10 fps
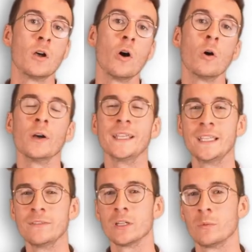or
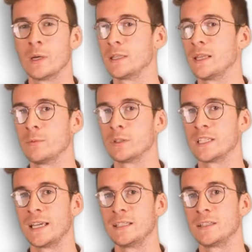even whether they will
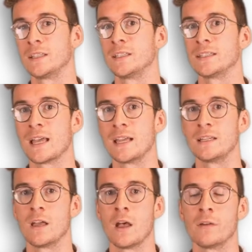change the
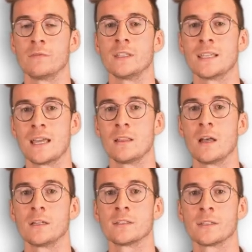design of the
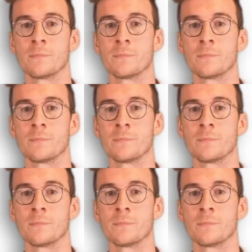dialogues.